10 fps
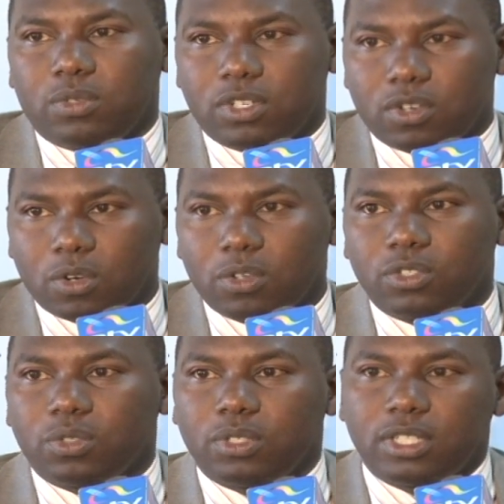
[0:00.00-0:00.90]
We need
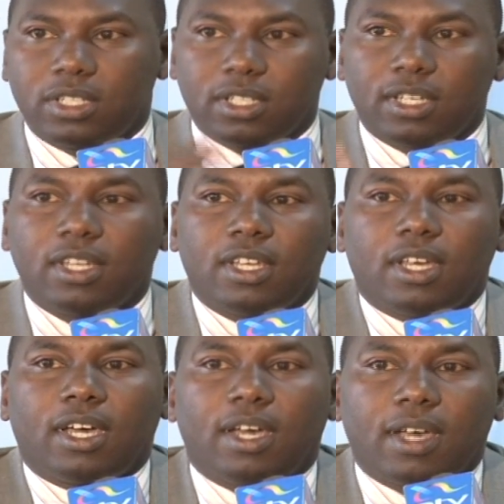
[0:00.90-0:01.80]
roads, we need
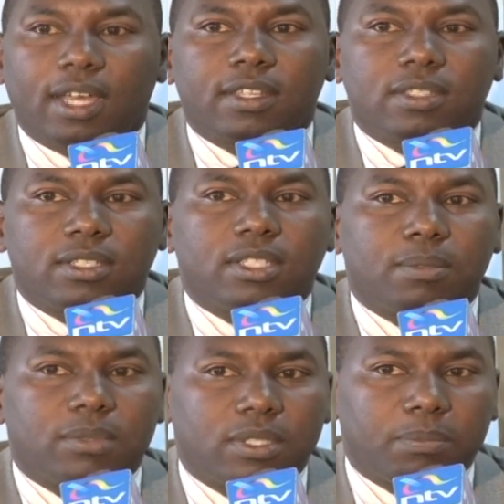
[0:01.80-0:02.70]
uh, other
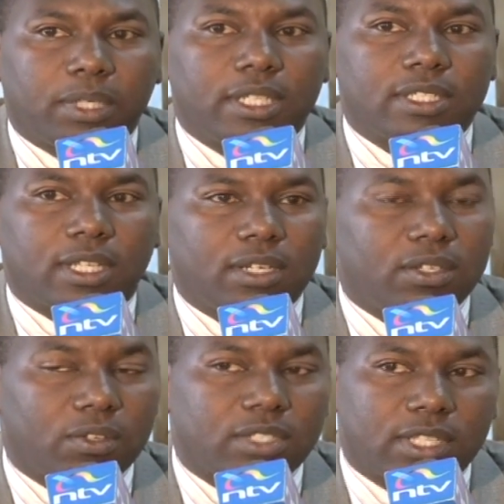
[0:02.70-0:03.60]
systems in place, and
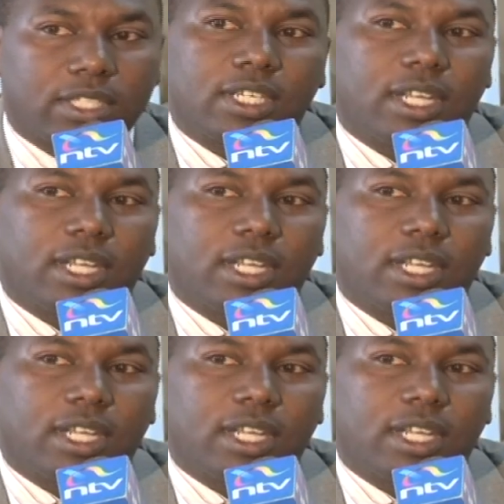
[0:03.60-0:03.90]
those are the